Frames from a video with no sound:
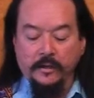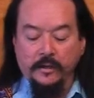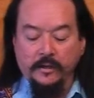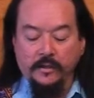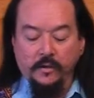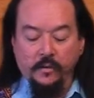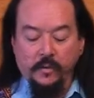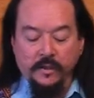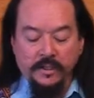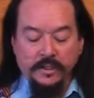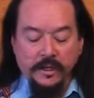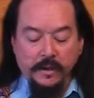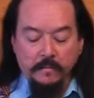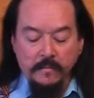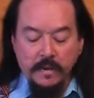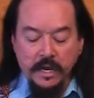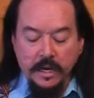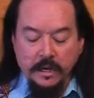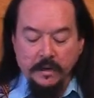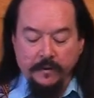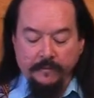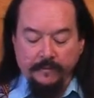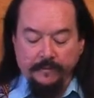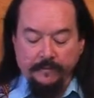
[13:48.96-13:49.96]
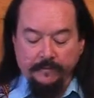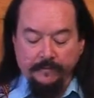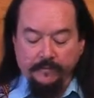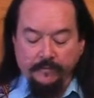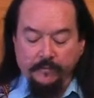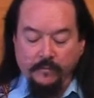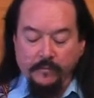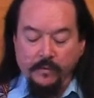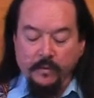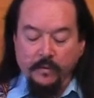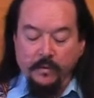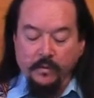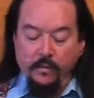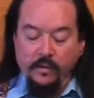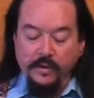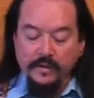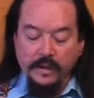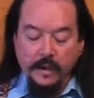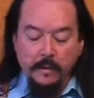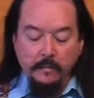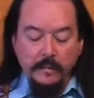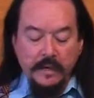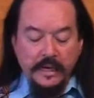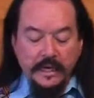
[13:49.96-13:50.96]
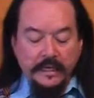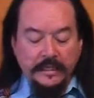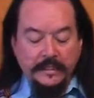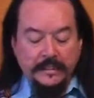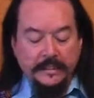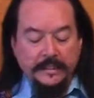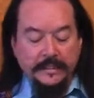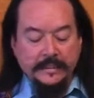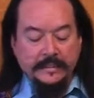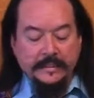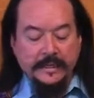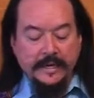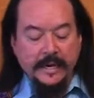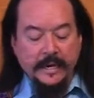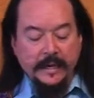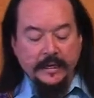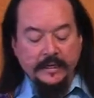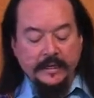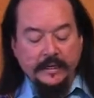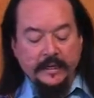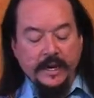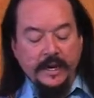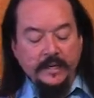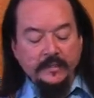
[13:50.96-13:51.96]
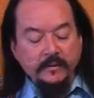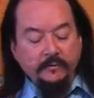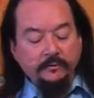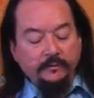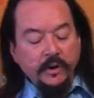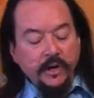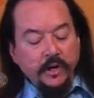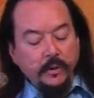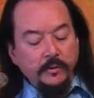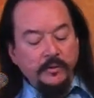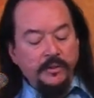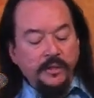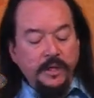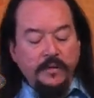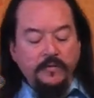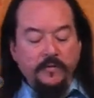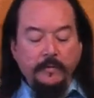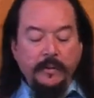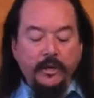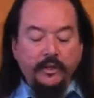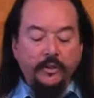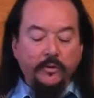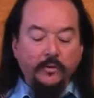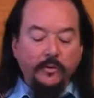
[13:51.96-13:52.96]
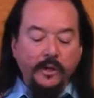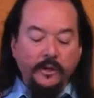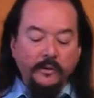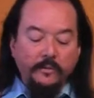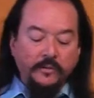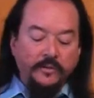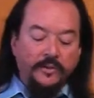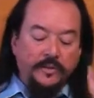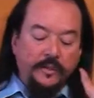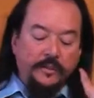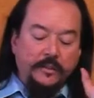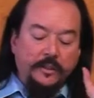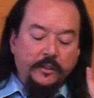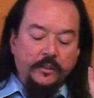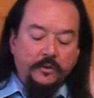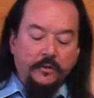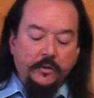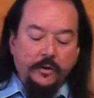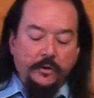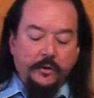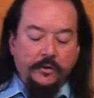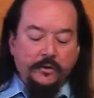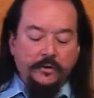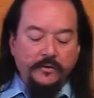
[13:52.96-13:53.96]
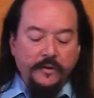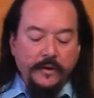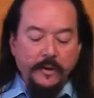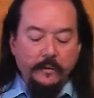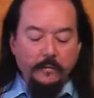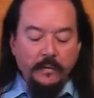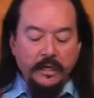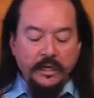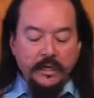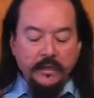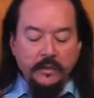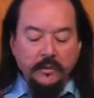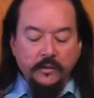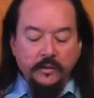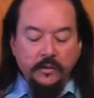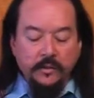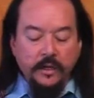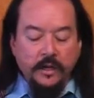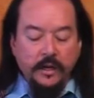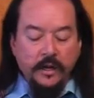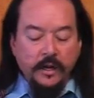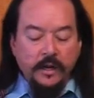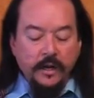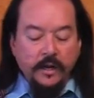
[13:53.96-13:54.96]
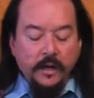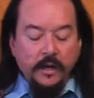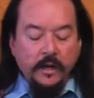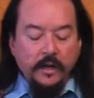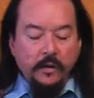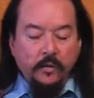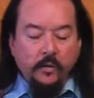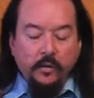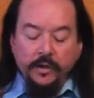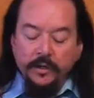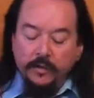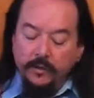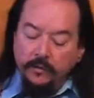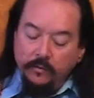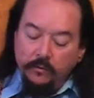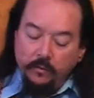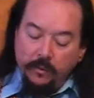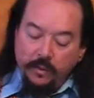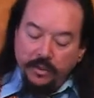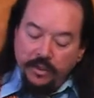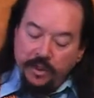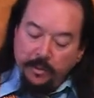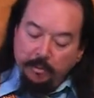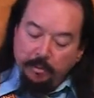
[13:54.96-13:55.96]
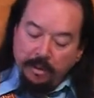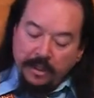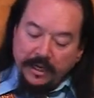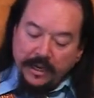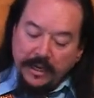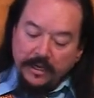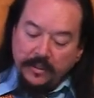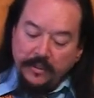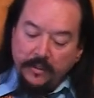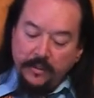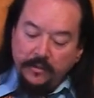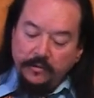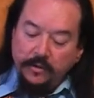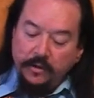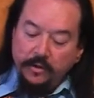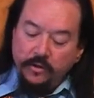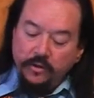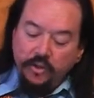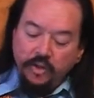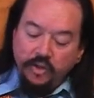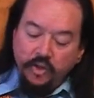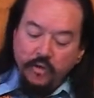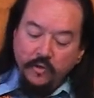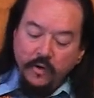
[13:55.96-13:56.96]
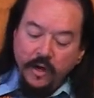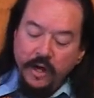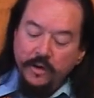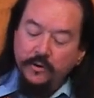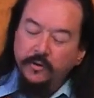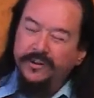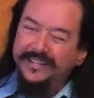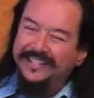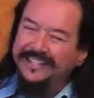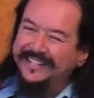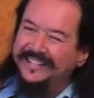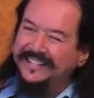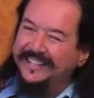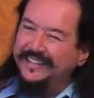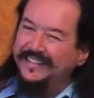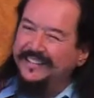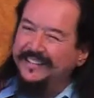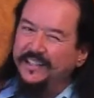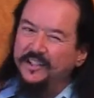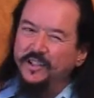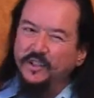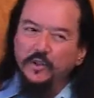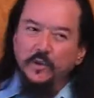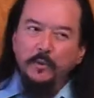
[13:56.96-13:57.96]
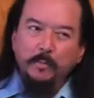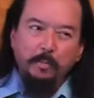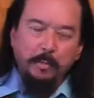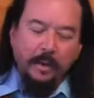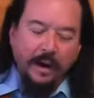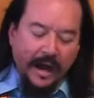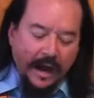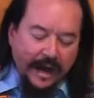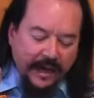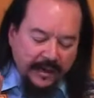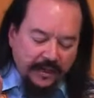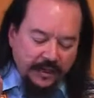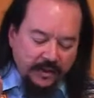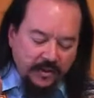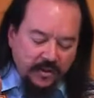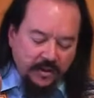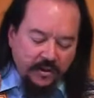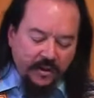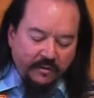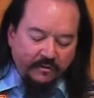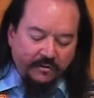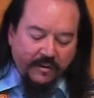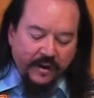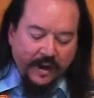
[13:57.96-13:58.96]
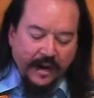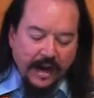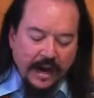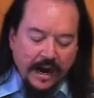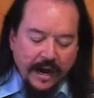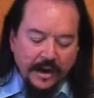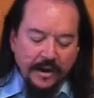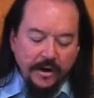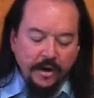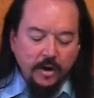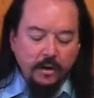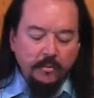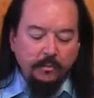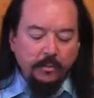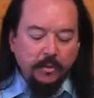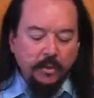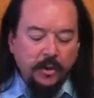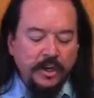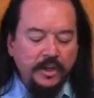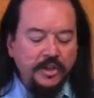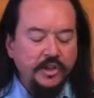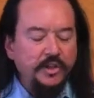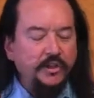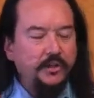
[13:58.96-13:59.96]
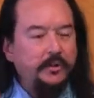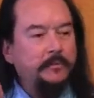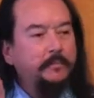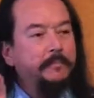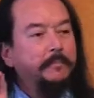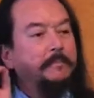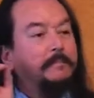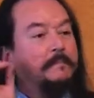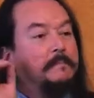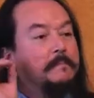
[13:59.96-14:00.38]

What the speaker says: So what does that mean? What that means is that it has a frequency of about 262 hertz. That means when she plays it, there's 262 pockets of higher pressure